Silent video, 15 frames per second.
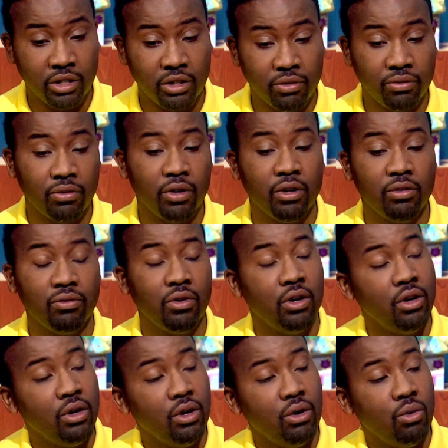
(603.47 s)
is in front of
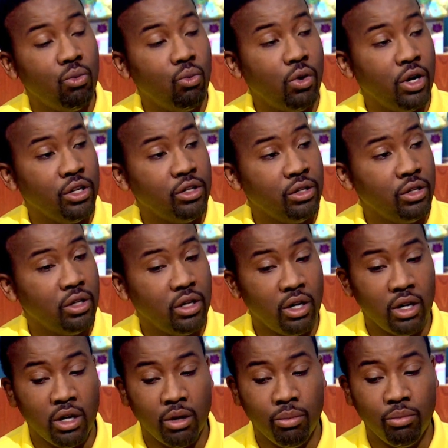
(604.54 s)
one
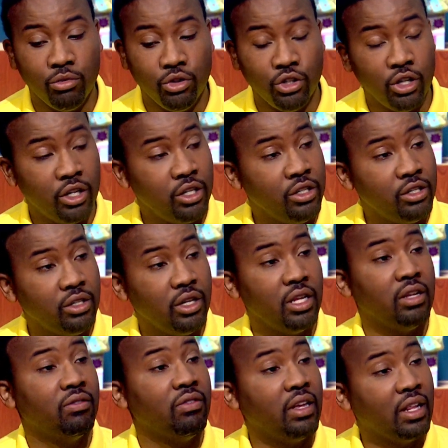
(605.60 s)
judge,
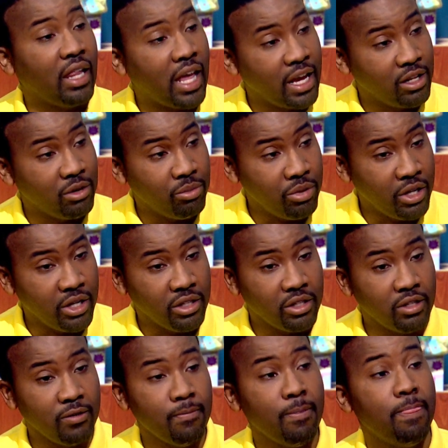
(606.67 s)
and if they like the
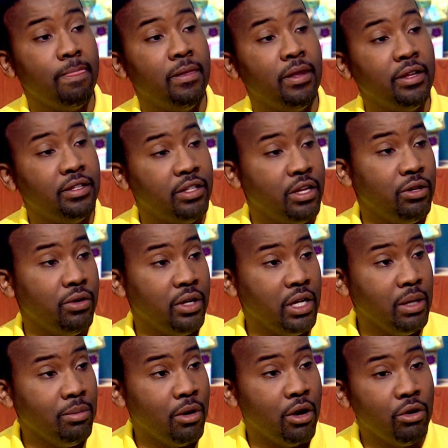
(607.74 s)
pitch, then they send you an
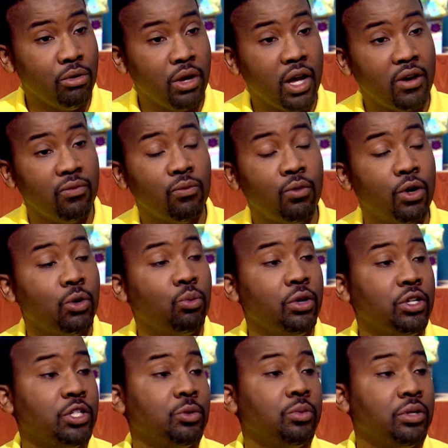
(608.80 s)
email. You have 1
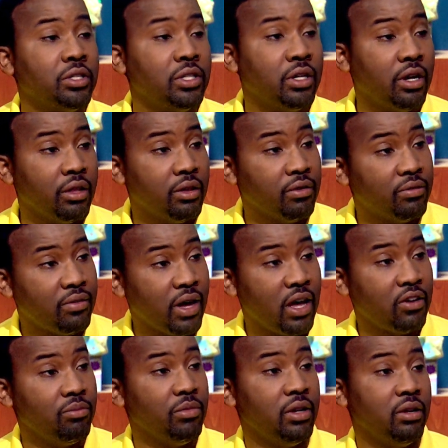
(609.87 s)
week to put together a
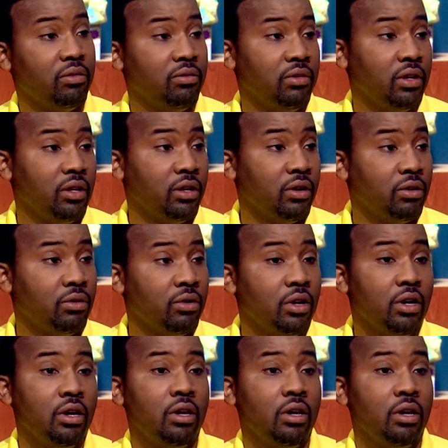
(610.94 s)
5-minute video